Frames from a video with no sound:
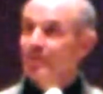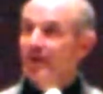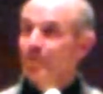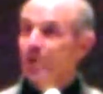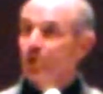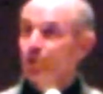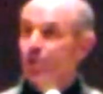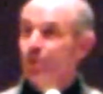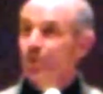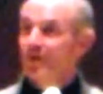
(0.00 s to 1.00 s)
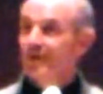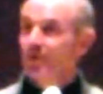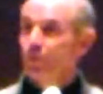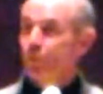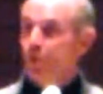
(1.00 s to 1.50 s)
people who
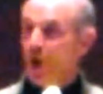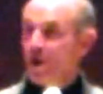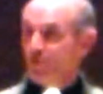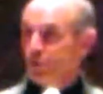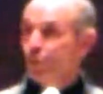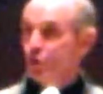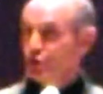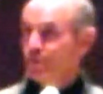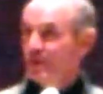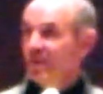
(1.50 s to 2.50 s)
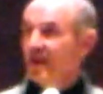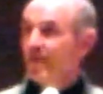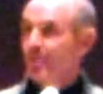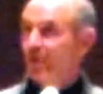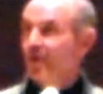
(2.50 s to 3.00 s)
offered worship to the
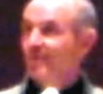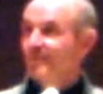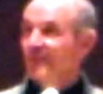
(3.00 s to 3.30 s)
emperor?